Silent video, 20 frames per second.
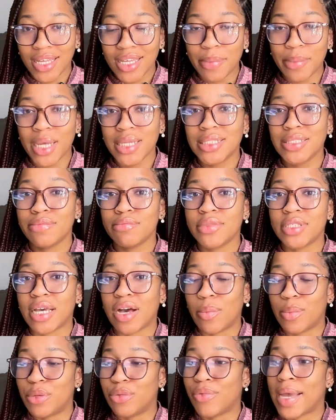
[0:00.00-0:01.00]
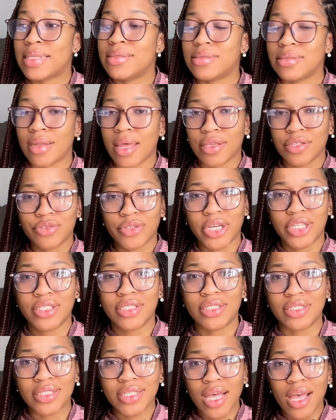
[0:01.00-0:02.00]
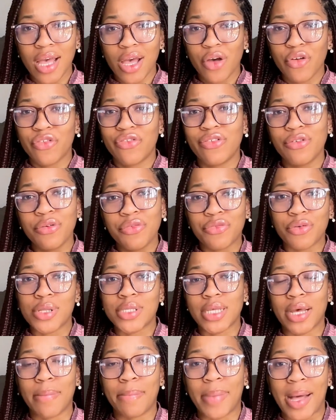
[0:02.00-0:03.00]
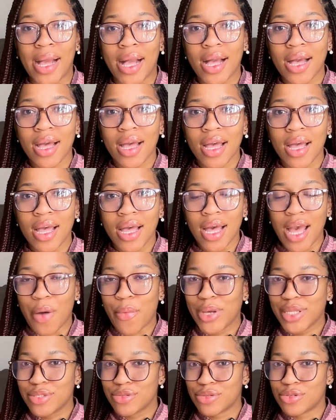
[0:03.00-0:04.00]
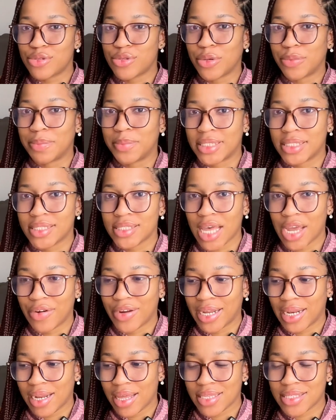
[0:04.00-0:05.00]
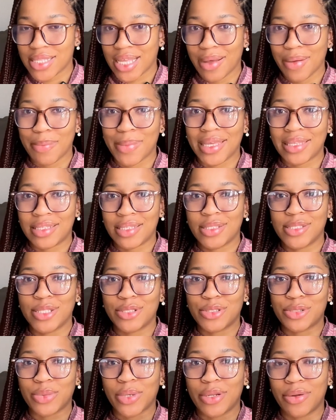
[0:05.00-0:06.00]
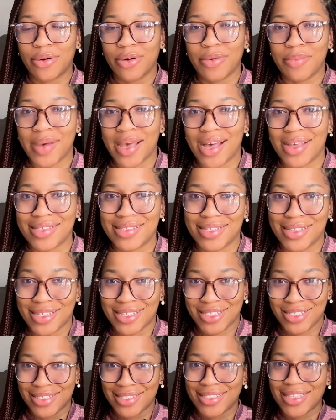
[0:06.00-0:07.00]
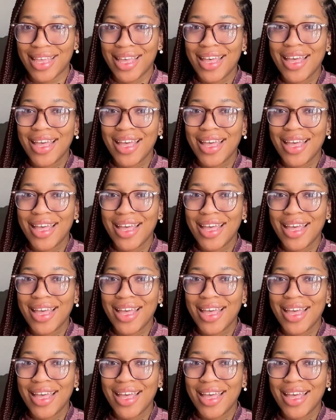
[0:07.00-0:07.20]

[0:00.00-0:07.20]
Imagine me, I'll be writing extra sheets, full front and back. I went to submit. I realized that my details were not on my answer sheet.